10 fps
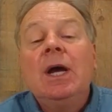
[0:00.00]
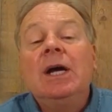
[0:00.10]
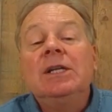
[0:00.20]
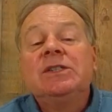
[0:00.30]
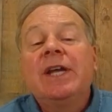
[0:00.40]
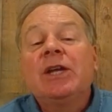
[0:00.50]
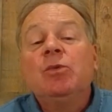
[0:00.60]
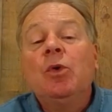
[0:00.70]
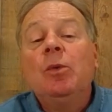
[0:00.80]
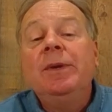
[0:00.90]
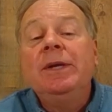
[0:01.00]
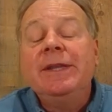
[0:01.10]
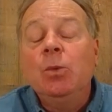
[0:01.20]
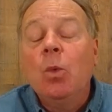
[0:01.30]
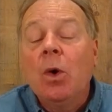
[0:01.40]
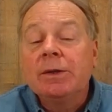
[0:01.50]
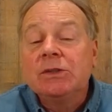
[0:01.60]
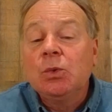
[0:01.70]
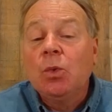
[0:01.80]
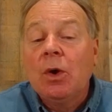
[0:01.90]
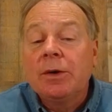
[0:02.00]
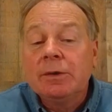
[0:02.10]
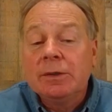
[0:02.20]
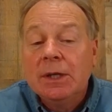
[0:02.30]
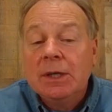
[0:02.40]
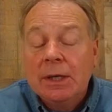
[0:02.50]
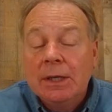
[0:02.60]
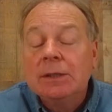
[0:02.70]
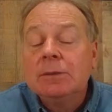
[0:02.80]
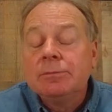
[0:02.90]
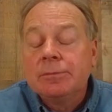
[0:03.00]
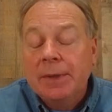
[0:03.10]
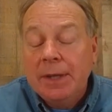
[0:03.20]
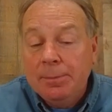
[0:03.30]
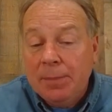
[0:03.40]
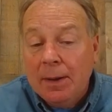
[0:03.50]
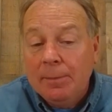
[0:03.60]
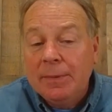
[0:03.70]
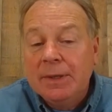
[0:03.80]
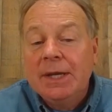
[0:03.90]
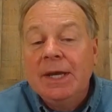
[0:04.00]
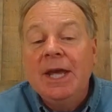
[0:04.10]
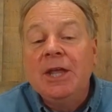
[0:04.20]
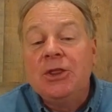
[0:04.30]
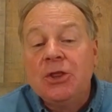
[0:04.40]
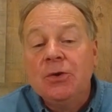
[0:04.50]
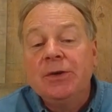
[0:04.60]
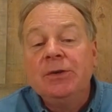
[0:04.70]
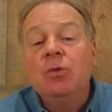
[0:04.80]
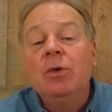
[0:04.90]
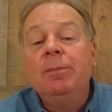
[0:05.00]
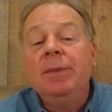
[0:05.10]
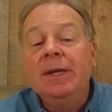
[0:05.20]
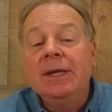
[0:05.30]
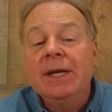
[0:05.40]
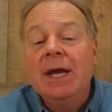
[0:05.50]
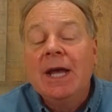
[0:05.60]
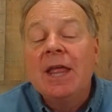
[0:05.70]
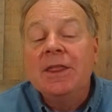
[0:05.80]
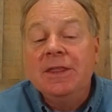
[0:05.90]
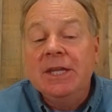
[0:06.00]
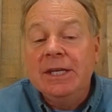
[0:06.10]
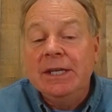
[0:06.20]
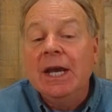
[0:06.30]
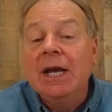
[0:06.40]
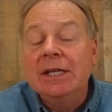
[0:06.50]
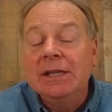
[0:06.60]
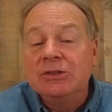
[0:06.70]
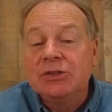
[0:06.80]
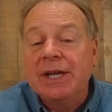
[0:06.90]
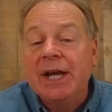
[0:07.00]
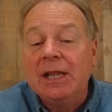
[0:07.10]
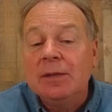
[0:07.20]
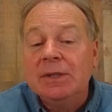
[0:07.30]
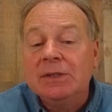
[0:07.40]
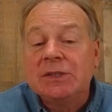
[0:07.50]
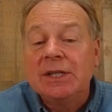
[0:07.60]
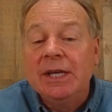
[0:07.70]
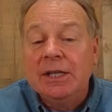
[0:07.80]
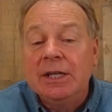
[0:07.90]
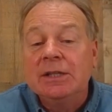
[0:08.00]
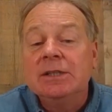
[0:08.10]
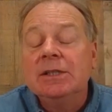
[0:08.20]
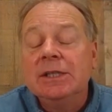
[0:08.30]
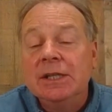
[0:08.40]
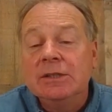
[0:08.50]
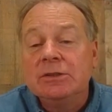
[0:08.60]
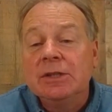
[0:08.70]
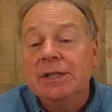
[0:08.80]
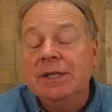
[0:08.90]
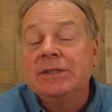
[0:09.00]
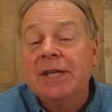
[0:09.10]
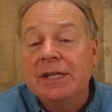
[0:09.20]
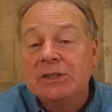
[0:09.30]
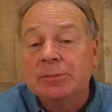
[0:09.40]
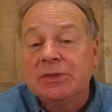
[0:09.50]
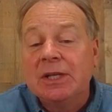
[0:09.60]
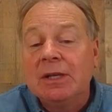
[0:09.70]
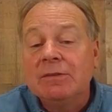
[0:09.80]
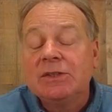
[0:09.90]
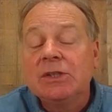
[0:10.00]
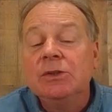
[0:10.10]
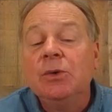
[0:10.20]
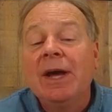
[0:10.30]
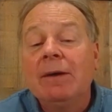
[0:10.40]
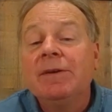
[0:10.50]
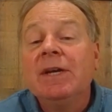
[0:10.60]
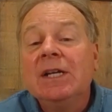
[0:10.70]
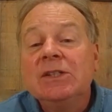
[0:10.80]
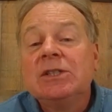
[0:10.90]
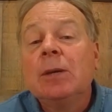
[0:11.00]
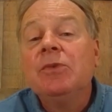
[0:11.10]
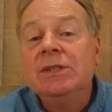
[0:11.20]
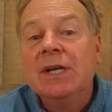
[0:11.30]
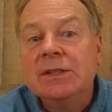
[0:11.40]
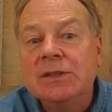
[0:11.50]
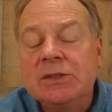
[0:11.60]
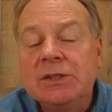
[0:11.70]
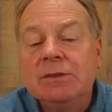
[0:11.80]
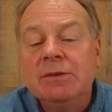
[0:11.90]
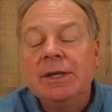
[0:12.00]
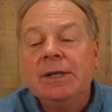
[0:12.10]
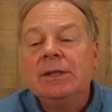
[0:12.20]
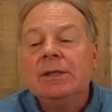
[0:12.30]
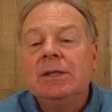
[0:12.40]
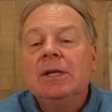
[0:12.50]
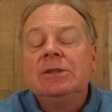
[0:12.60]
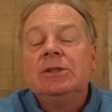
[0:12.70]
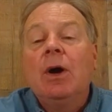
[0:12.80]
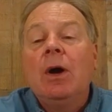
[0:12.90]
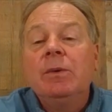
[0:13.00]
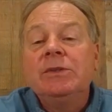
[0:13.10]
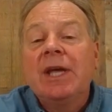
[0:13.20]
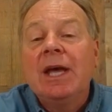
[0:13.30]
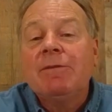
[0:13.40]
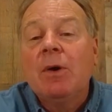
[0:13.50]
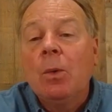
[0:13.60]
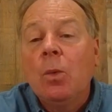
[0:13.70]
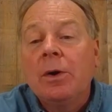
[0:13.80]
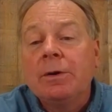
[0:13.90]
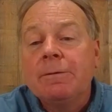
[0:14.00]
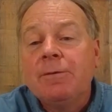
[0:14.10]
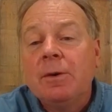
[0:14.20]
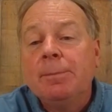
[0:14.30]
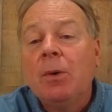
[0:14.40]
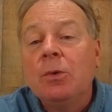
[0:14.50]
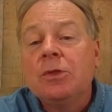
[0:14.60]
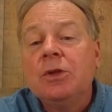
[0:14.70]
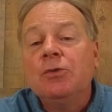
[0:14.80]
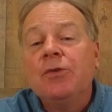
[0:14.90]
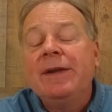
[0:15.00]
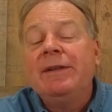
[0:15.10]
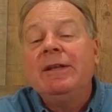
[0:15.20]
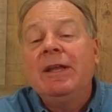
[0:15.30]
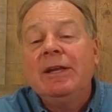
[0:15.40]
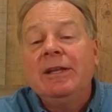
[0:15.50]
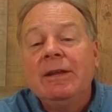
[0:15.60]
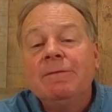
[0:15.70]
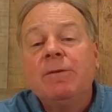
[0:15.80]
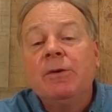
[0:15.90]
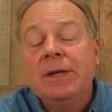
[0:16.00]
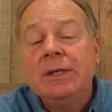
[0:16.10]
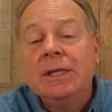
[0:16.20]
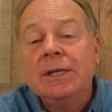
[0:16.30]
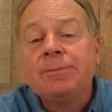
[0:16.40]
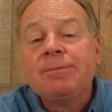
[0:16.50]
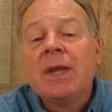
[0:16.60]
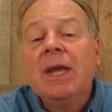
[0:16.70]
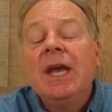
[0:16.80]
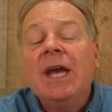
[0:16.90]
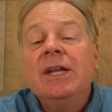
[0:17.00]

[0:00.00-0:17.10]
Second will be the water-to-water heat pump. And third will be the electric elements in the tanks themselves. So you have some redundancy, right? To always have hot water for both your radiant heating for heating and